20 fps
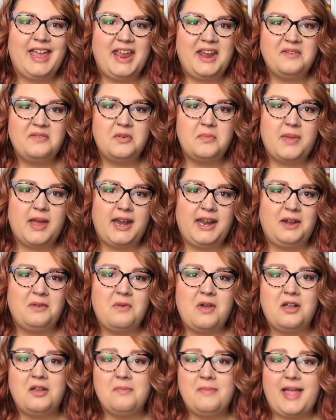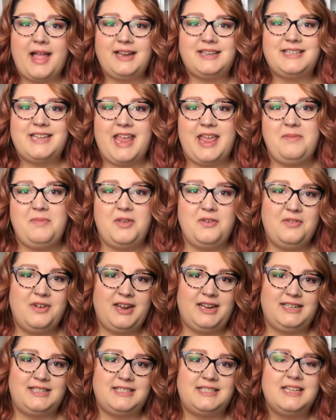Hey everybody, welcome back to Aimee
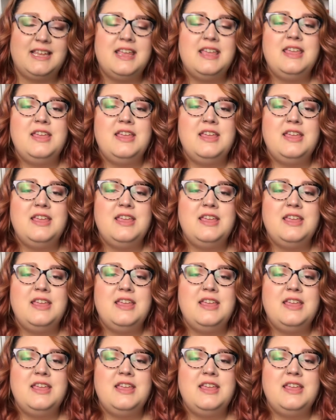Reads.